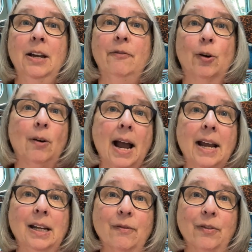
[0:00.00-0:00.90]

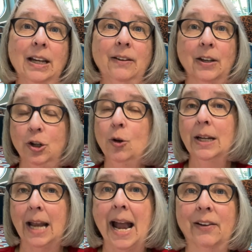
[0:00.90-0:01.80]
variety of things that you
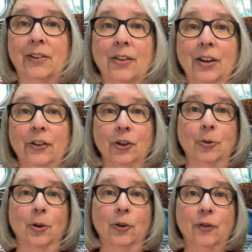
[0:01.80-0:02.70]
can ask the
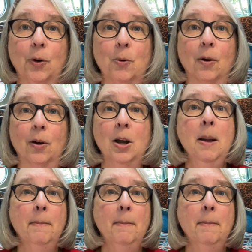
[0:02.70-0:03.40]
stewards for.